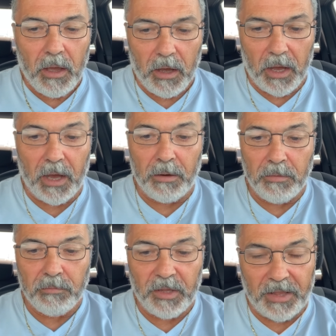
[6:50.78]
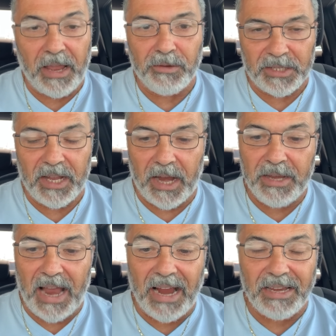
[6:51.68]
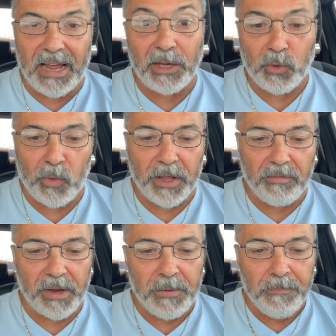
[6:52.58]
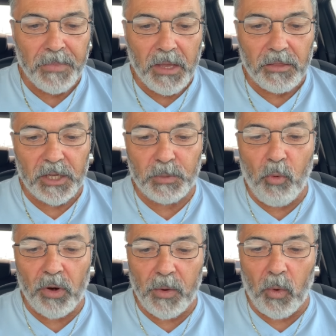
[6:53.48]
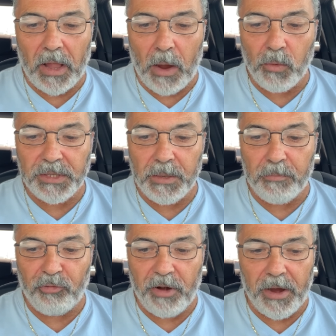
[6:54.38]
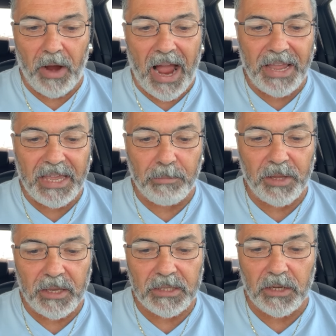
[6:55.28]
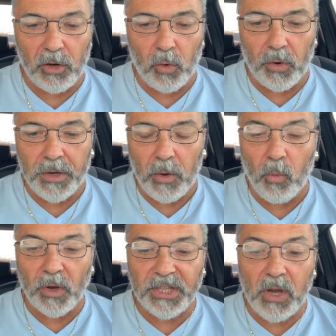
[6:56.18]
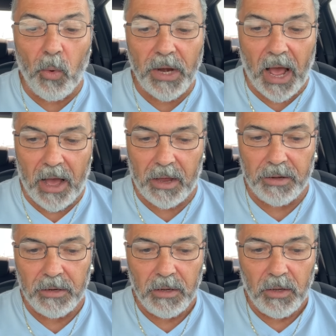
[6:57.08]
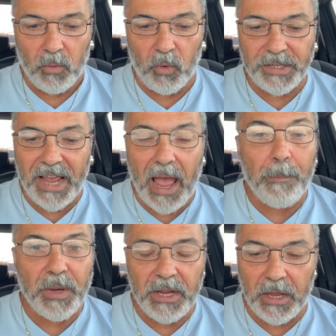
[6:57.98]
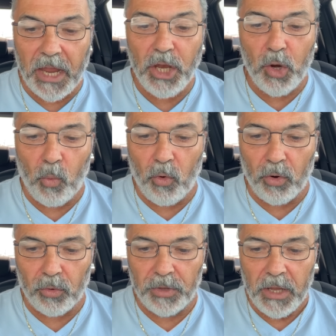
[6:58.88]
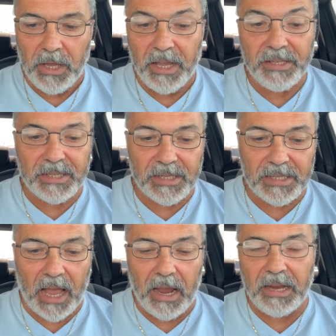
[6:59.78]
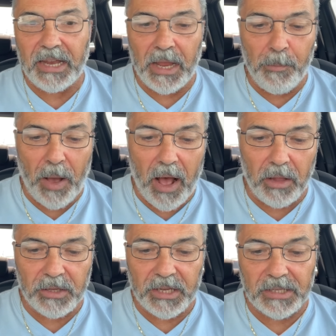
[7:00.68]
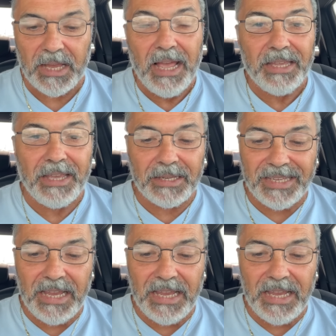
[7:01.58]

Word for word: on the date today, 9 9 23. This morning, while I was in prayer, I kept asking the Lord, What's going on? What's happening in the world, in society, in politics, yes,